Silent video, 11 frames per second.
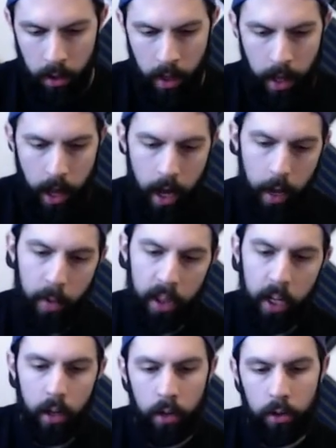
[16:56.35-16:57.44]
But
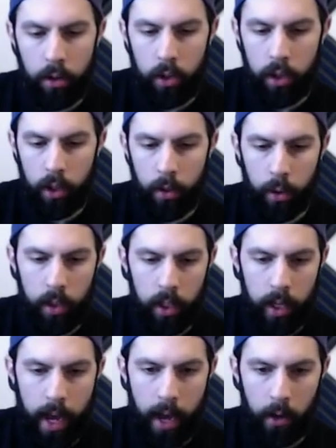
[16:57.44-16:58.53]
then it also shows
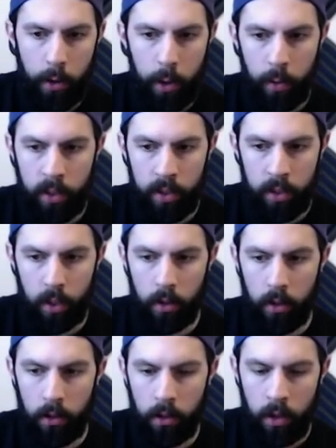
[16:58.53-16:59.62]
how to
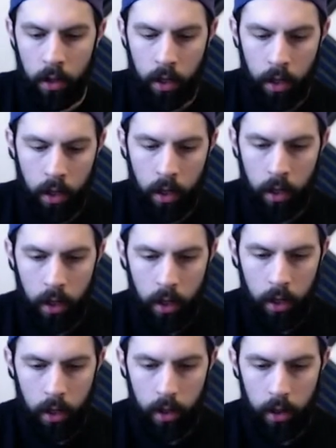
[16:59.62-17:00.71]
install
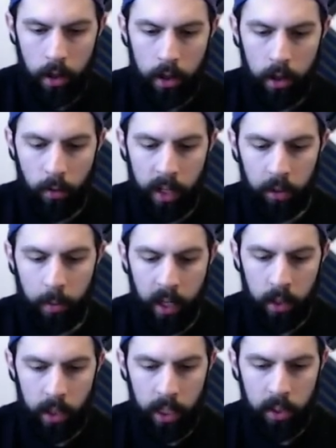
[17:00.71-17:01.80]
the Wraith
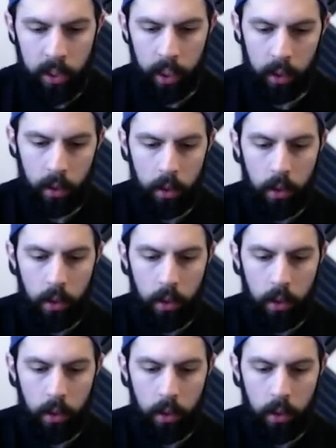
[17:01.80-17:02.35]
Spire heatsink.